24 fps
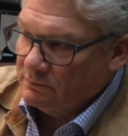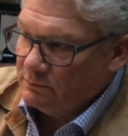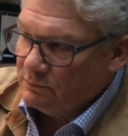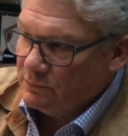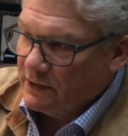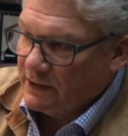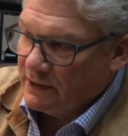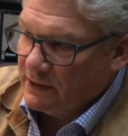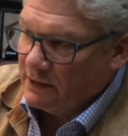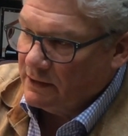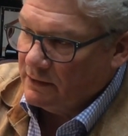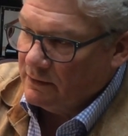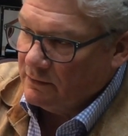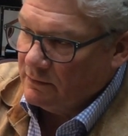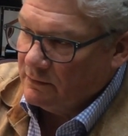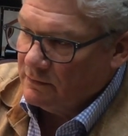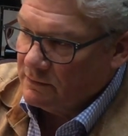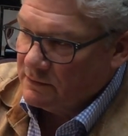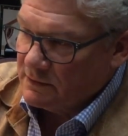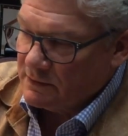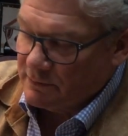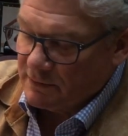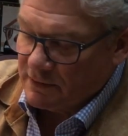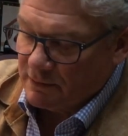breaking
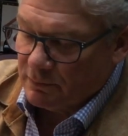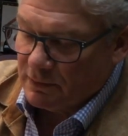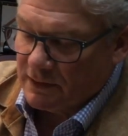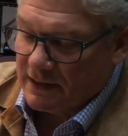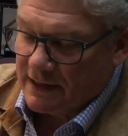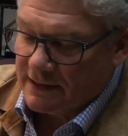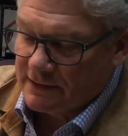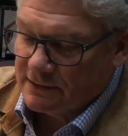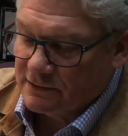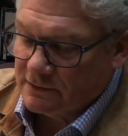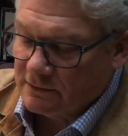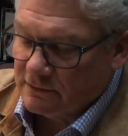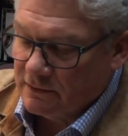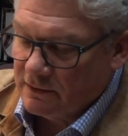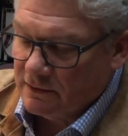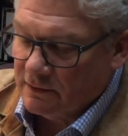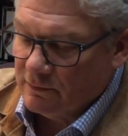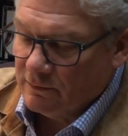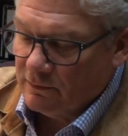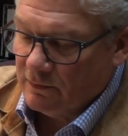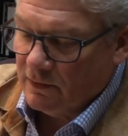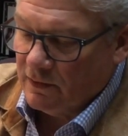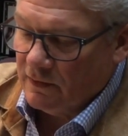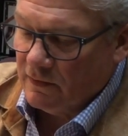some of the plaster in
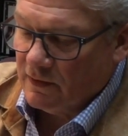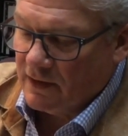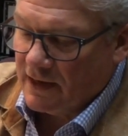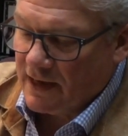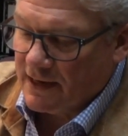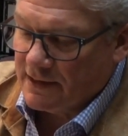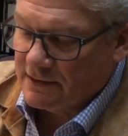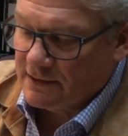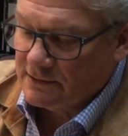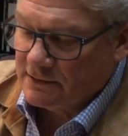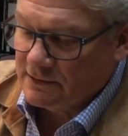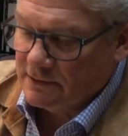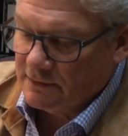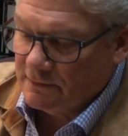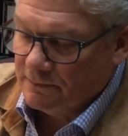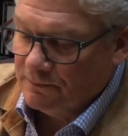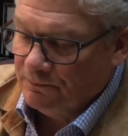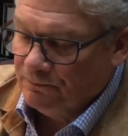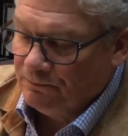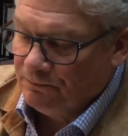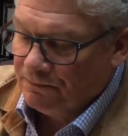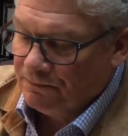the casting.